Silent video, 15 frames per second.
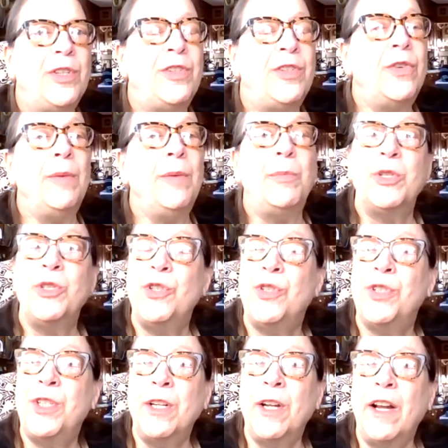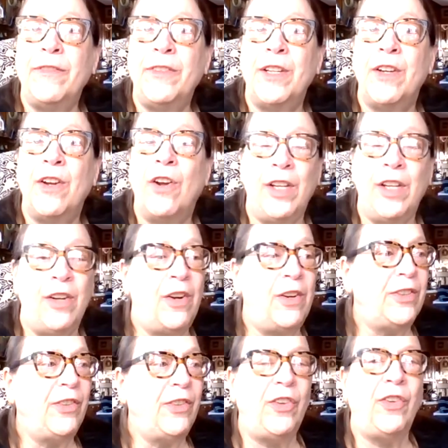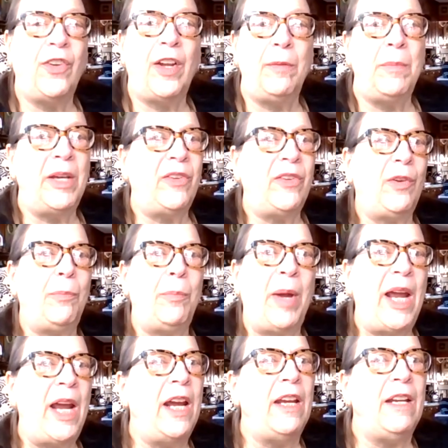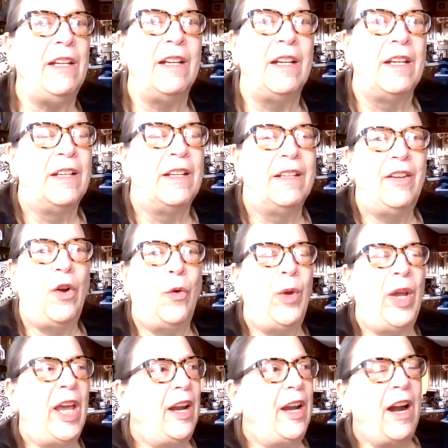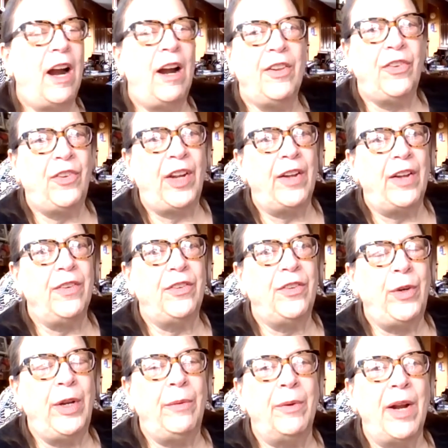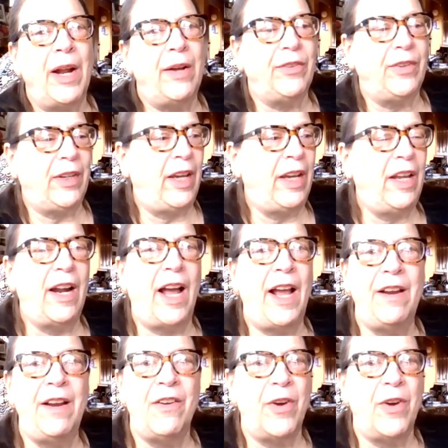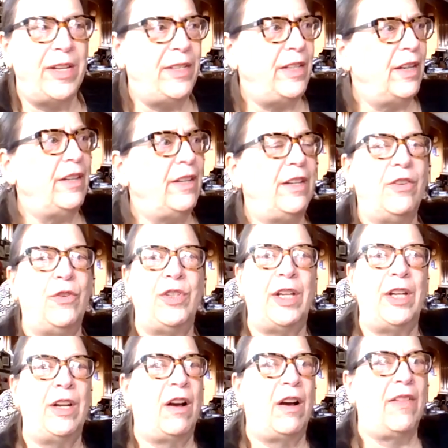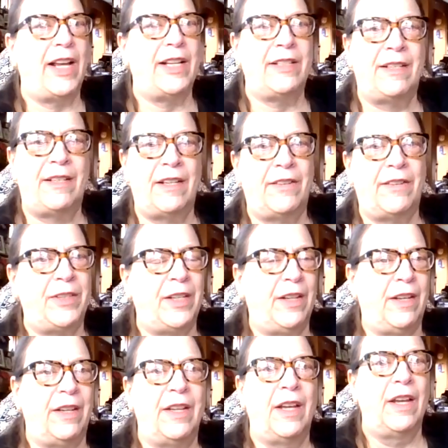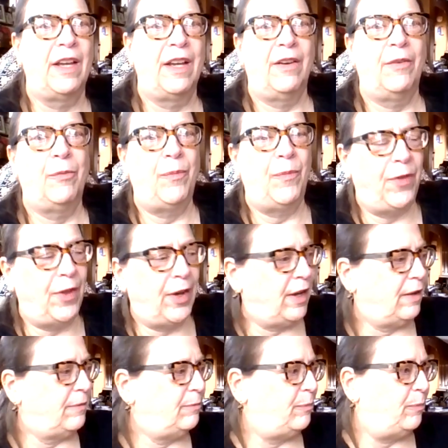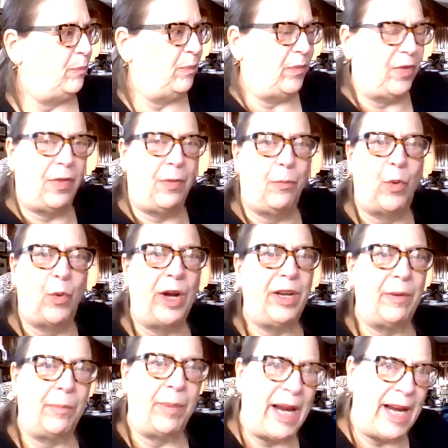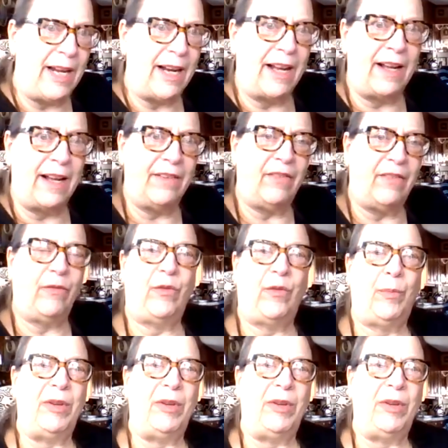what you're doing, but you still have to know, you know, it's just like mixing paint. You know, we had an artist down the street when I was a kid. I had no idea you did all that stuff to the the where you paint on